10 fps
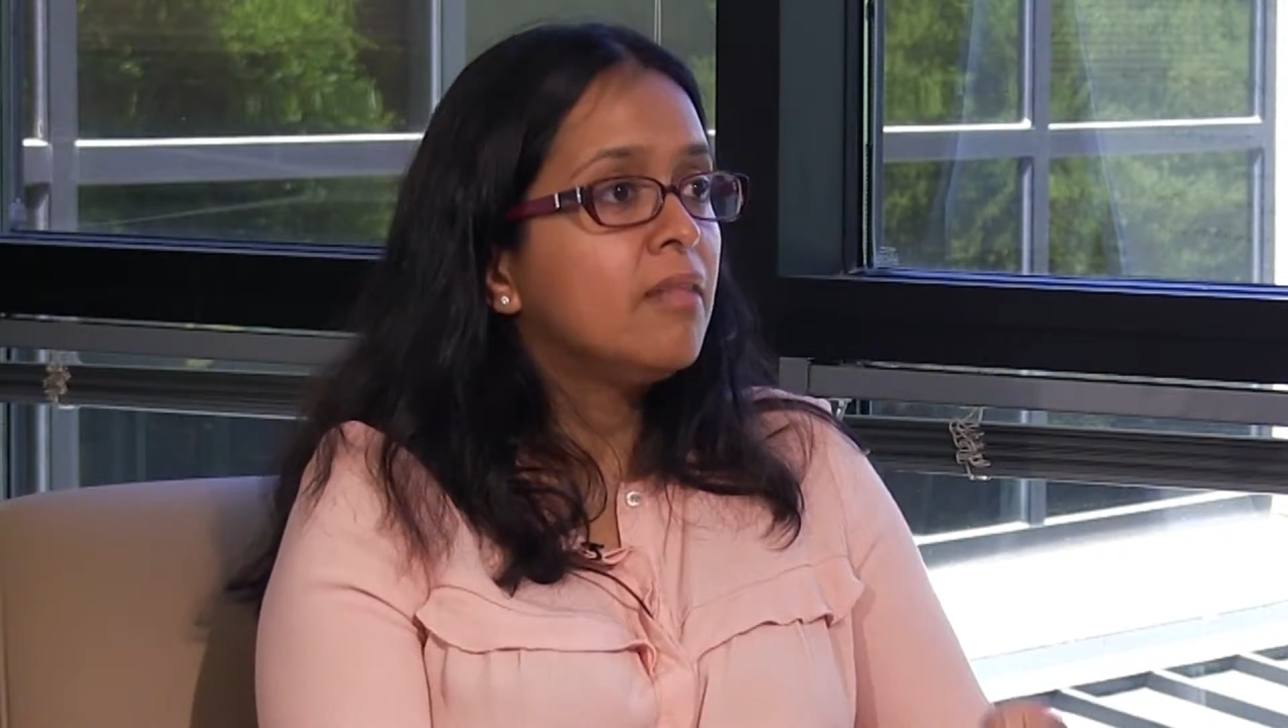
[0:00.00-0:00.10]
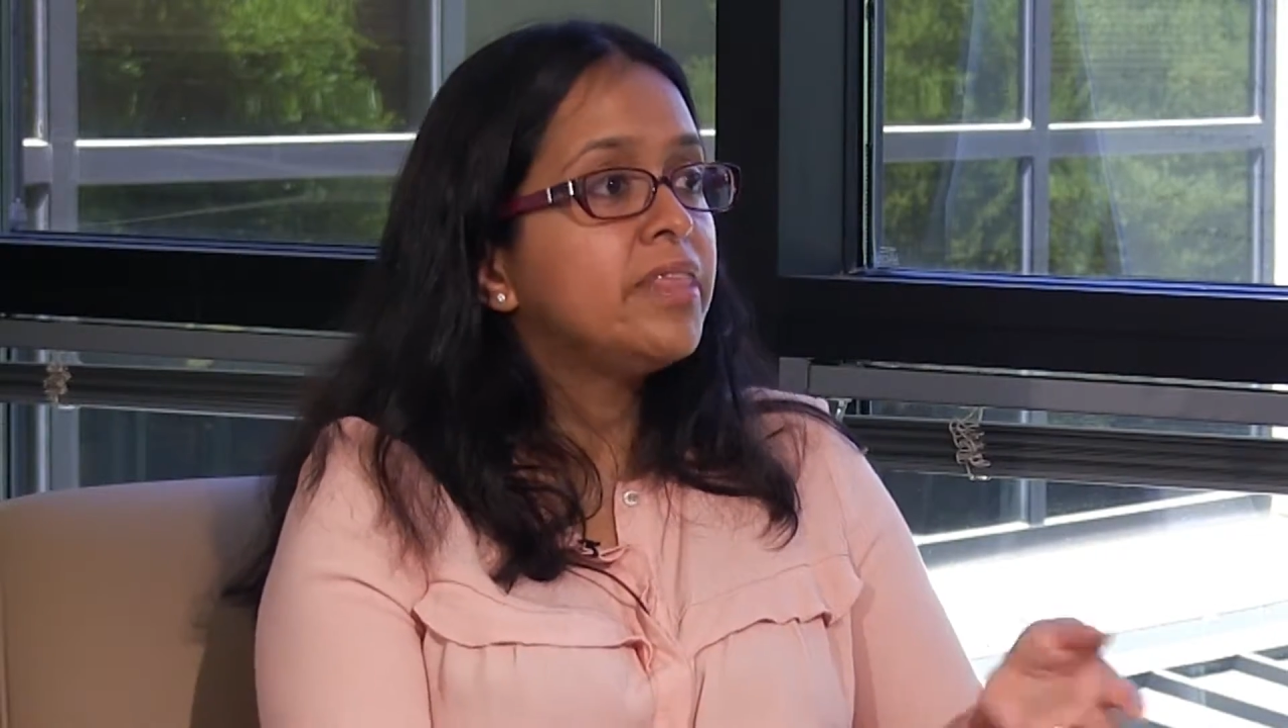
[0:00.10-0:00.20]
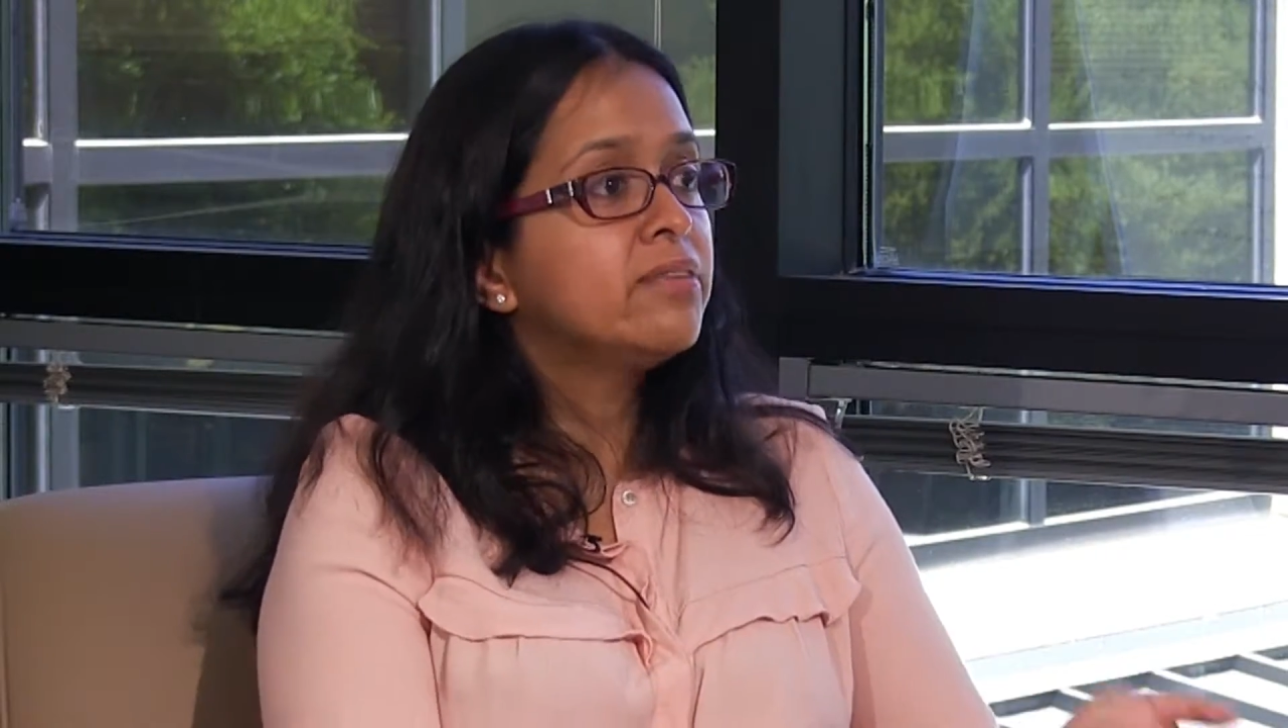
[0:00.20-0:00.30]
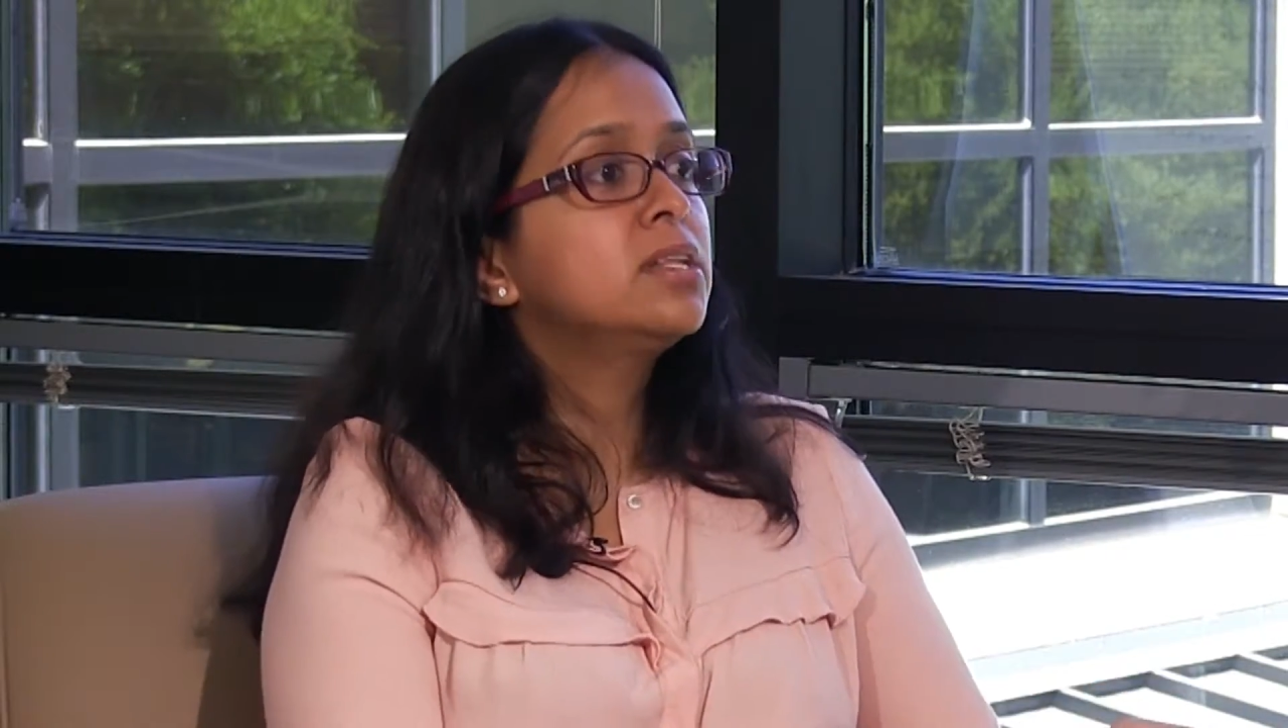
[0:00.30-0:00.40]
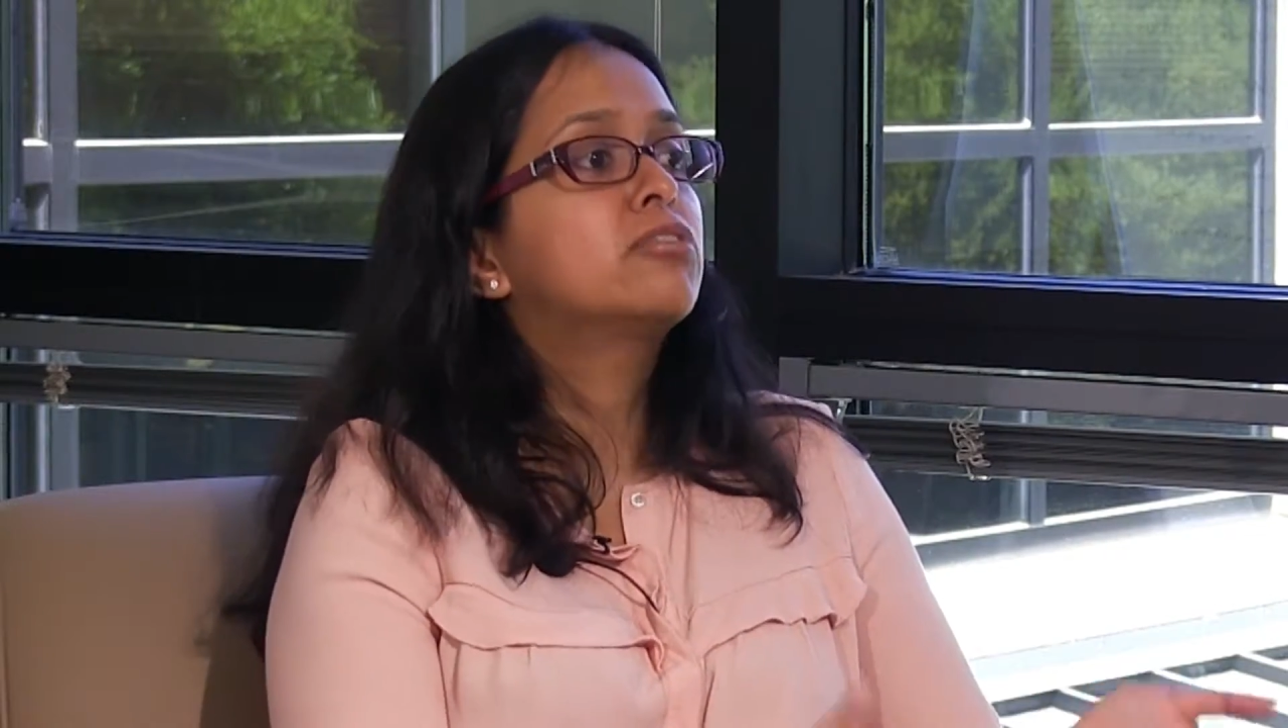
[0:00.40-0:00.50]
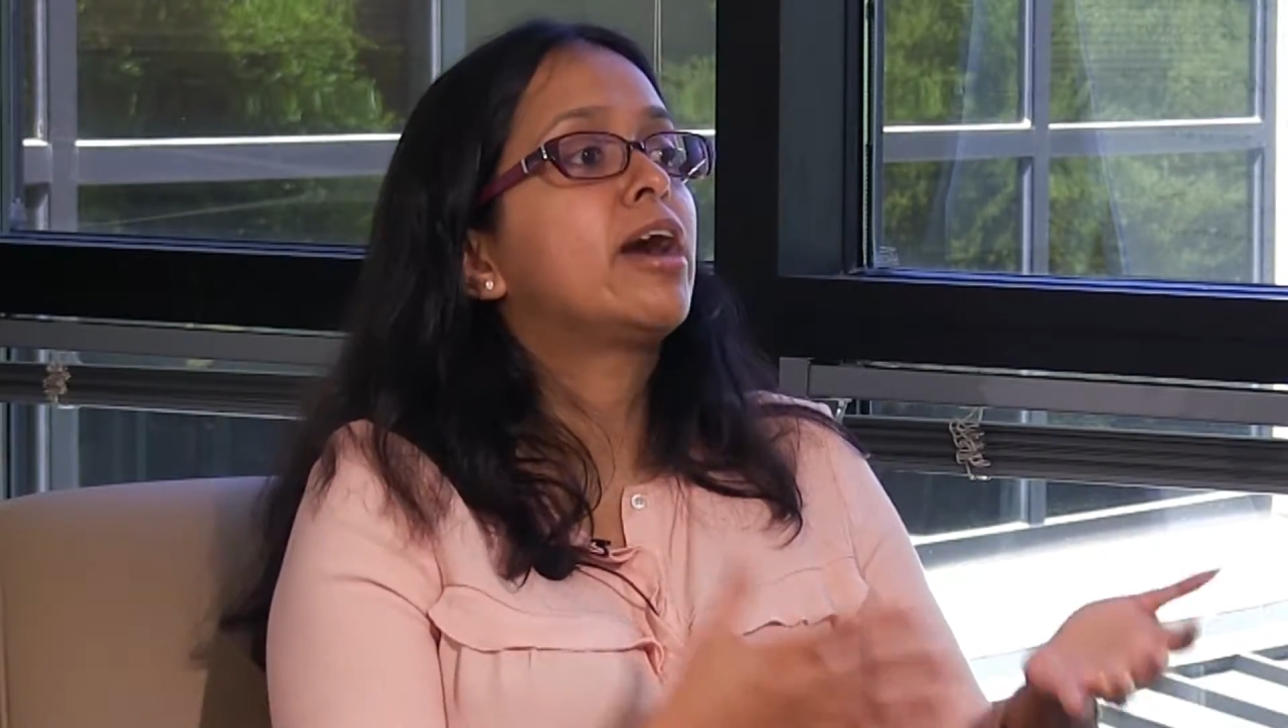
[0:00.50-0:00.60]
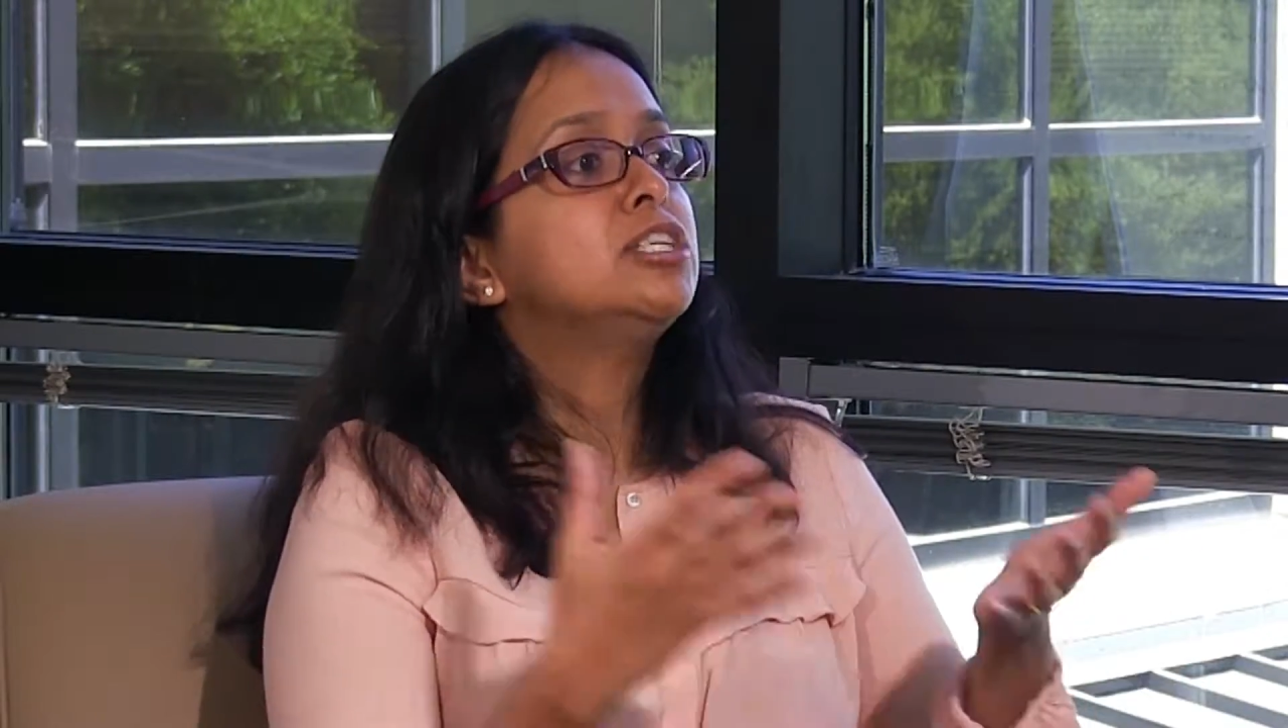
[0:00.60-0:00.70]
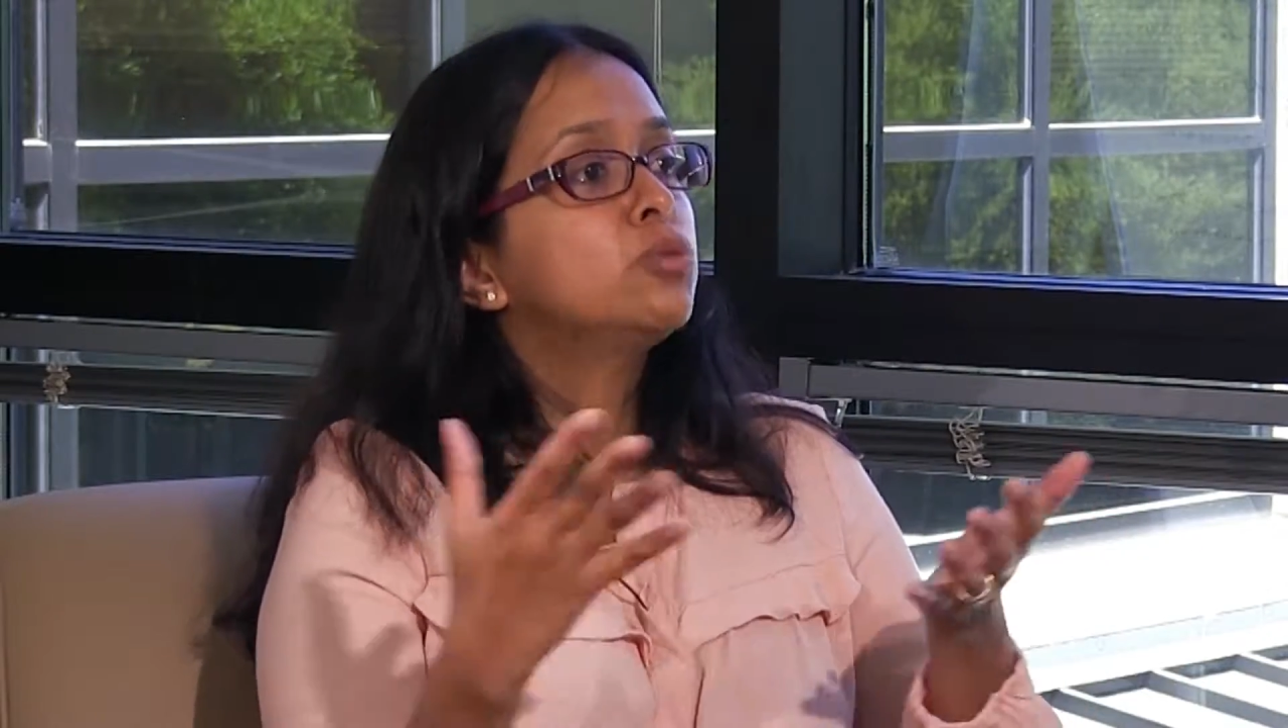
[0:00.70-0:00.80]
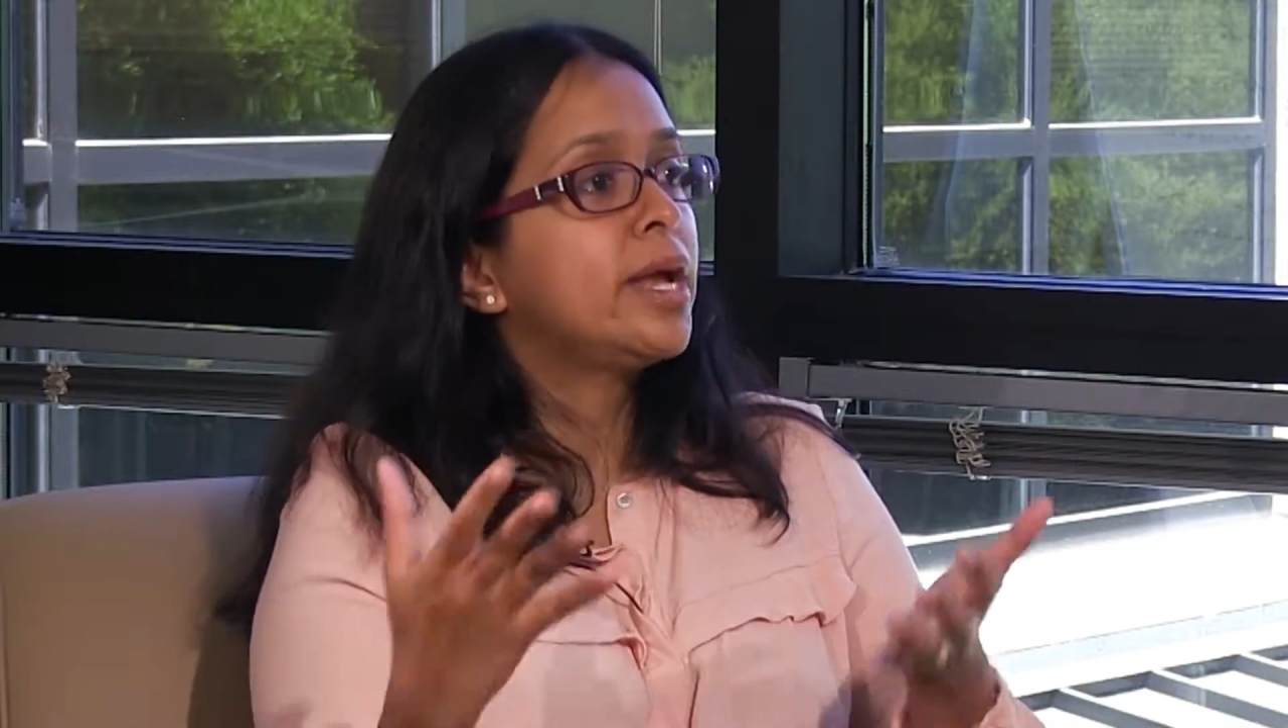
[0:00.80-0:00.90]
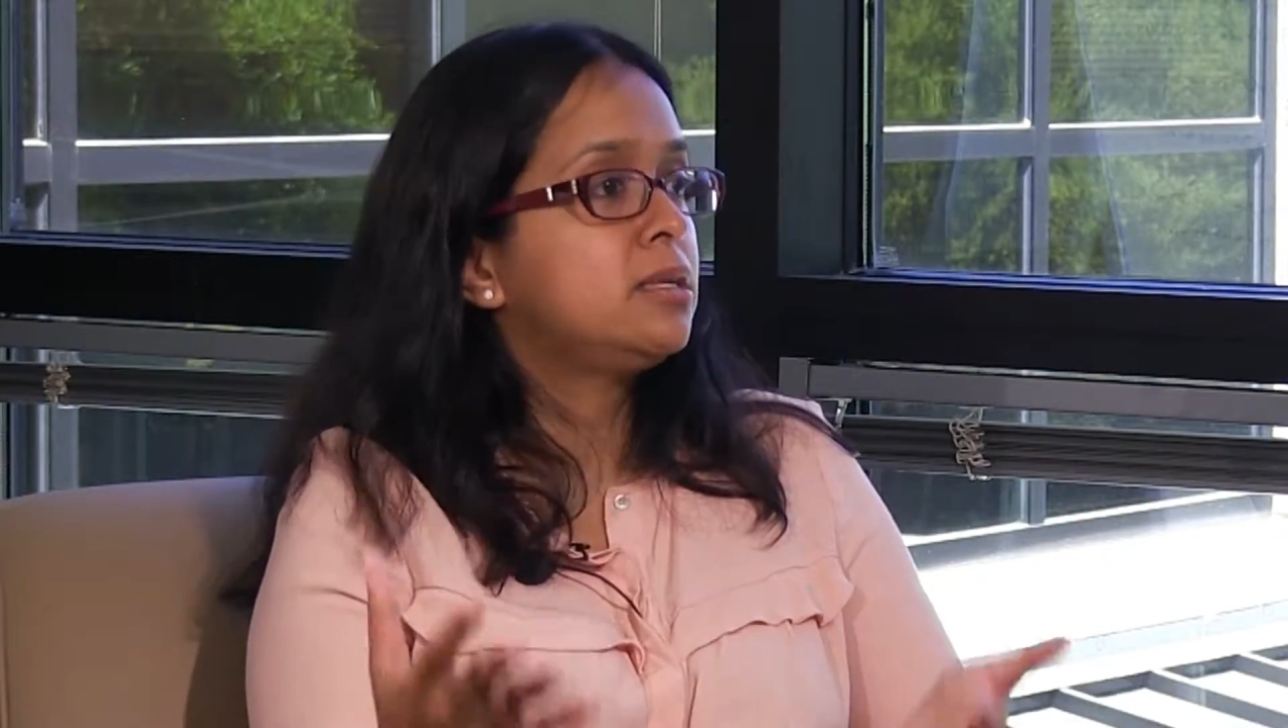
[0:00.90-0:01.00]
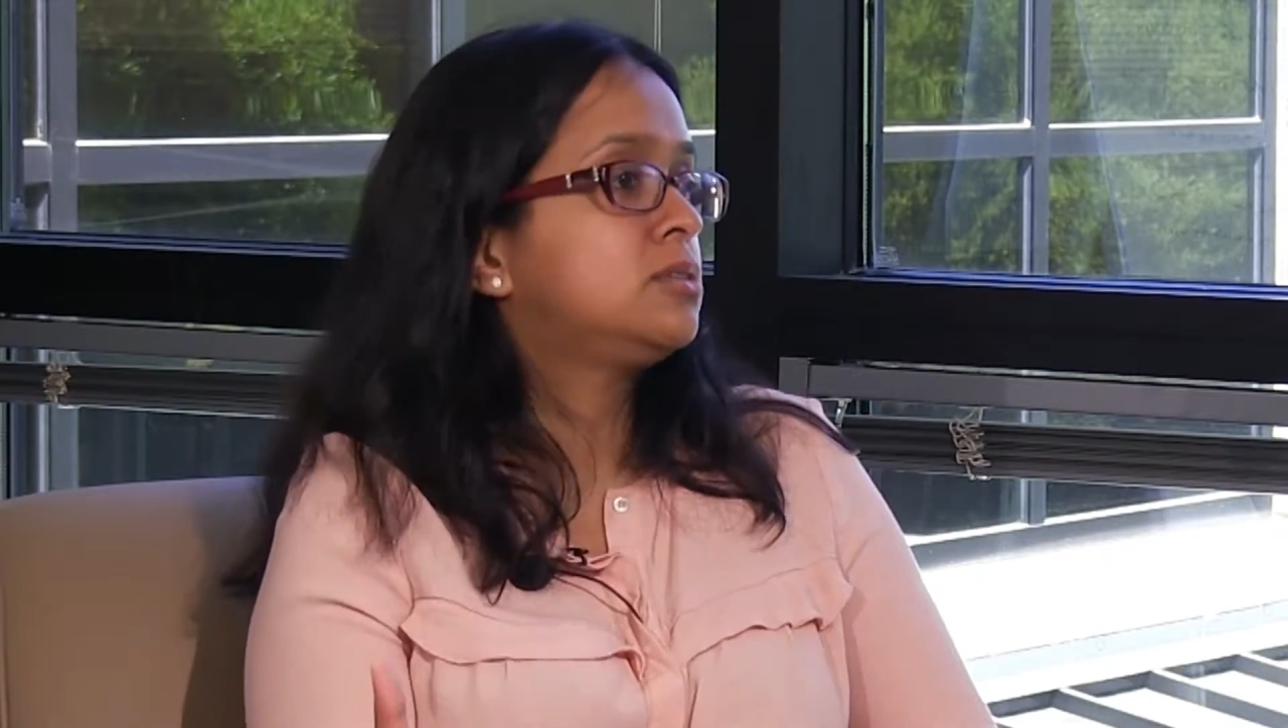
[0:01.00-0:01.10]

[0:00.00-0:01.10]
they will graduate